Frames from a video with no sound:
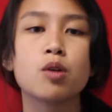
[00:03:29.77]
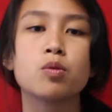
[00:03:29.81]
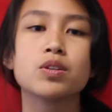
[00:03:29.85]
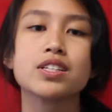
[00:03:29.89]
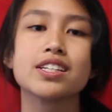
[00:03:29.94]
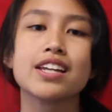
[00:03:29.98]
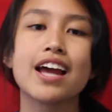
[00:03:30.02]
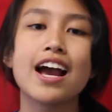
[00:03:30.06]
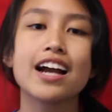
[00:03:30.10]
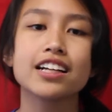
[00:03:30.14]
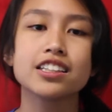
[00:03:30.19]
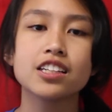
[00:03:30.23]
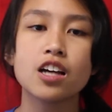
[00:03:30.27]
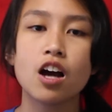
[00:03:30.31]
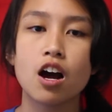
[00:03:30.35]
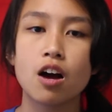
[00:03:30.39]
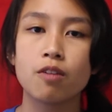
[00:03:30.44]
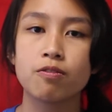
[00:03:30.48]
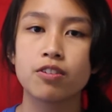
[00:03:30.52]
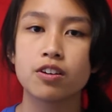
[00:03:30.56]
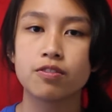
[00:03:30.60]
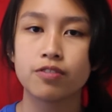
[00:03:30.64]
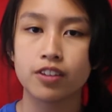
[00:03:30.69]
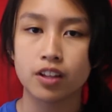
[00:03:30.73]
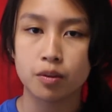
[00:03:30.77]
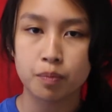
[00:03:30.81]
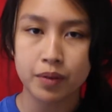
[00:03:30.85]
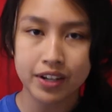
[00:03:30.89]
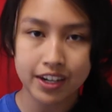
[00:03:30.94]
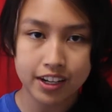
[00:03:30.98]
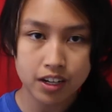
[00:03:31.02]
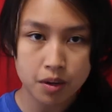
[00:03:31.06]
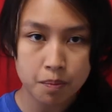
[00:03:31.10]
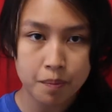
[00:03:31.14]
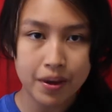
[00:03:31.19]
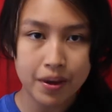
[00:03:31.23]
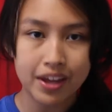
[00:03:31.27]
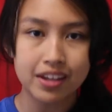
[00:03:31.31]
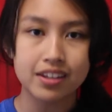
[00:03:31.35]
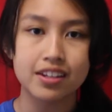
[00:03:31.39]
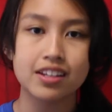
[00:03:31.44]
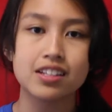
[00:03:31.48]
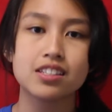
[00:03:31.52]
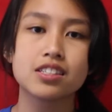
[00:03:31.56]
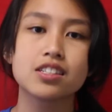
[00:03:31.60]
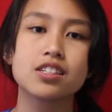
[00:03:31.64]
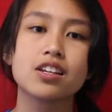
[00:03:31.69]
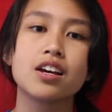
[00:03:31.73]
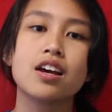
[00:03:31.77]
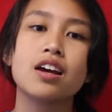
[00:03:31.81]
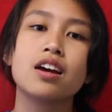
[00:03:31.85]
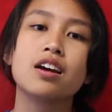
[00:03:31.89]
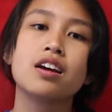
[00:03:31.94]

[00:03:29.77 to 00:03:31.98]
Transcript: It was an act that offered Philippine independence.